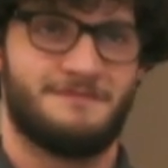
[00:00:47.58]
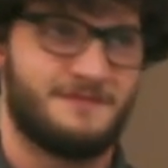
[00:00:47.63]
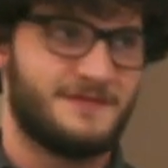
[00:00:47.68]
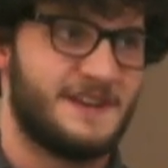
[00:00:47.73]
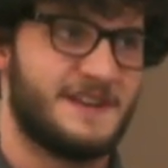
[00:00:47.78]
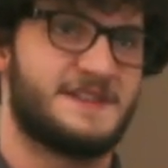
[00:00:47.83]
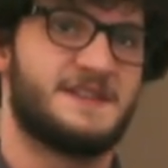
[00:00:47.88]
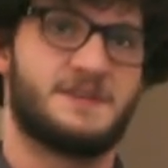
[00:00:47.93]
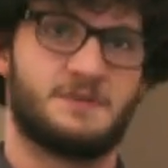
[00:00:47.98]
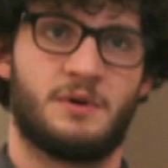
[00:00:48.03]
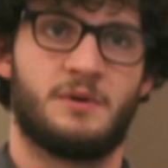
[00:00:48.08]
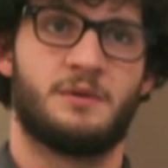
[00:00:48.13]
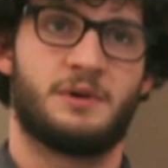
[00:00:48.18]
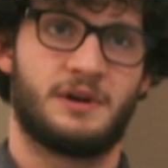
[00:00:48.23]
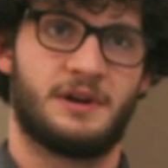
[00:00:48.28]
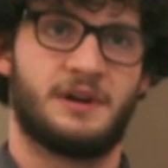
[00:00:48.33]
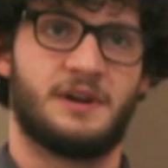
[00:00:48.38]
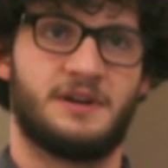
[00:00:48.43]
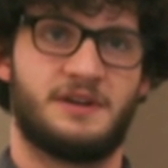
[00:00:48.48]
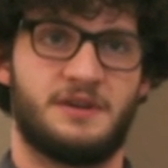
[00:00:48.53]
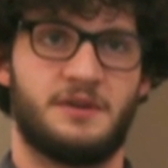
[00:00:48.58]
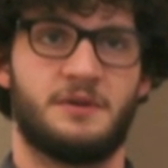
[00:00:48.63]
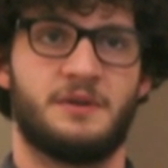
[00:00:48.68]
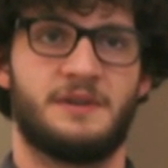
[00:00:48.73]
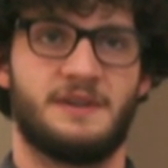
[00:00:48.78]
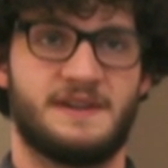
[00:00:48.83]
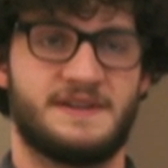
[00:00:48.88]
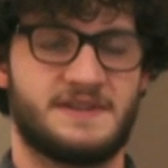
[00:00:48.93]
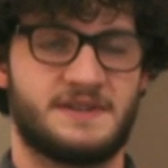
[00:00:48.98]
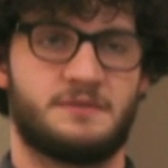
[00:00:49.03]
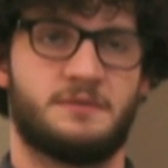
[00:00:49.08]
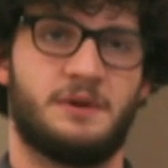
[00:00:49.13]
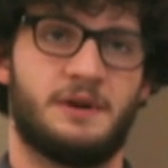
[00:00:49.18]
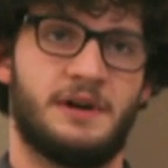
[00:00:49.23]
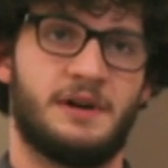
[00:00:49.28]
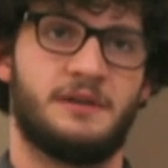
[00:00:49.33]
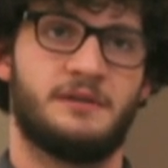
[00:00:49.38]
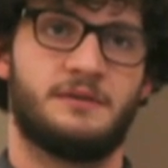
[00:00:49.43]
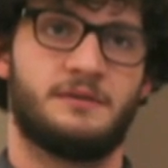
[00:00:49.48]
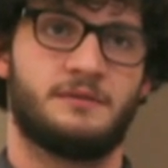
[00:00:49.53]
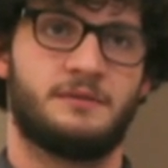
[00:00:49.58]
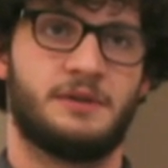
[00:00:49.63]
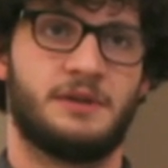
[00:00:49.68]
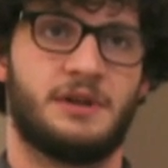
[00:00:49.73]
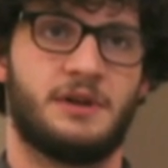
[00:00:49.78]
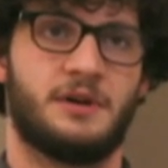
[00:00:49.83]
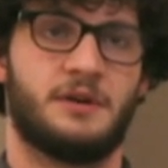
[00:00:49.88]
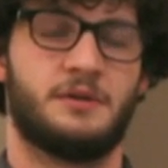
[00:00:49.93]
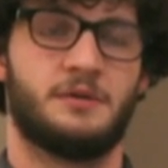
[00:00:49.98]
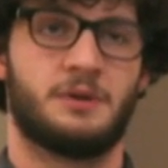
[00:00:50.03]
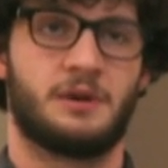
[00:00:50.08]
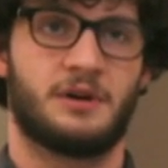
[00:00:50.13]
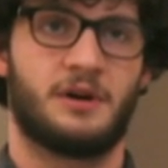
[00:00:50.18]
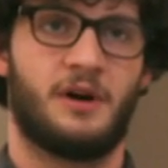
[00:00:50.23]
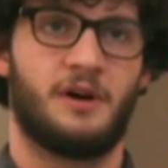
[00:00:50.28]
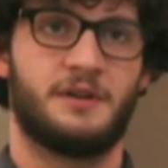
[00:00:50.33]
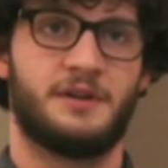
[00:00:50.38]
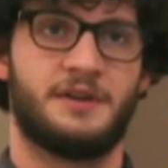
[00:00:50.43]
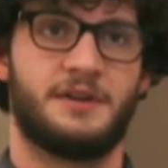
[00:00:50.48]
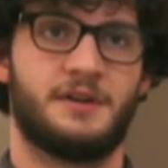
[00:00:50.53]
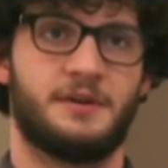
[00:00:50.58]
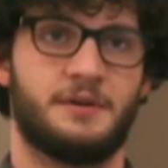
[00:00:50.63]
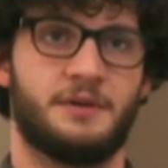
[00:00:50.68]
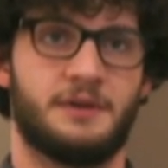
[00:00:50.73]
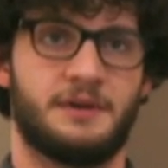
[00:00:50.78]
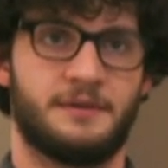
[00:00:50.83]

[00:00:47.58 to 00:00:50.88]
this is what we're going to do and this is what we know we're called to do,